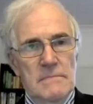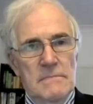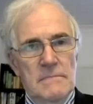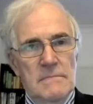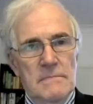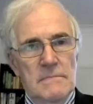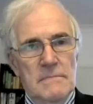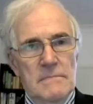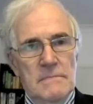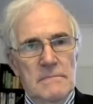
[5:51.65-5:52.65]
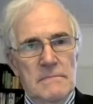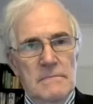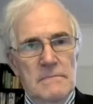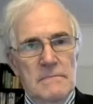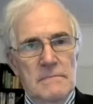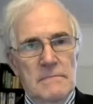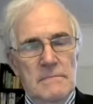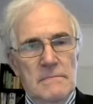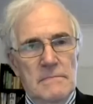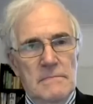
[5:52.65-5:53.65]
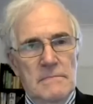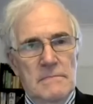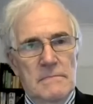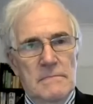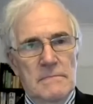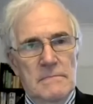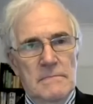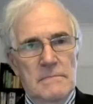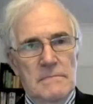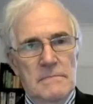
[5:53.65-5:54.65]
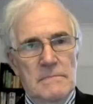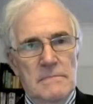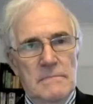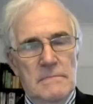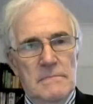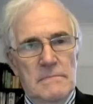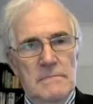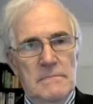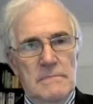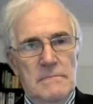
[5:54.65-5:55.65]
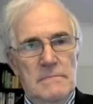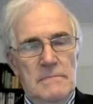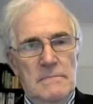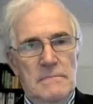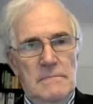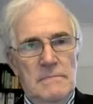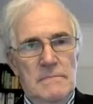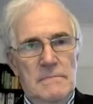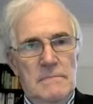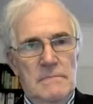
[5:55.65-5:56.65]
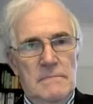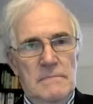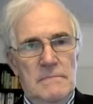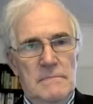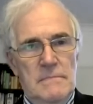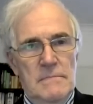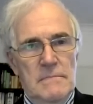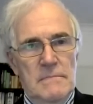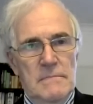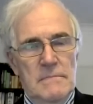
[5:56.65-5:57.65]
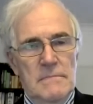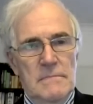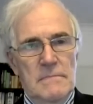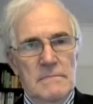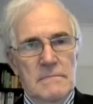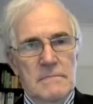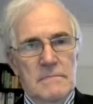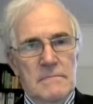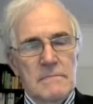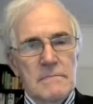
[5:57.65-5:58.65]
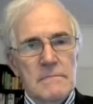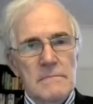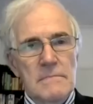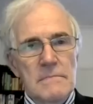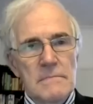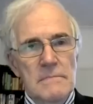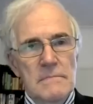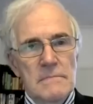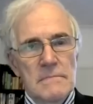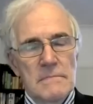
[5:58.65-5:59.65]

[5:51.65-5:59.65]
No words are spoken by the person on screen.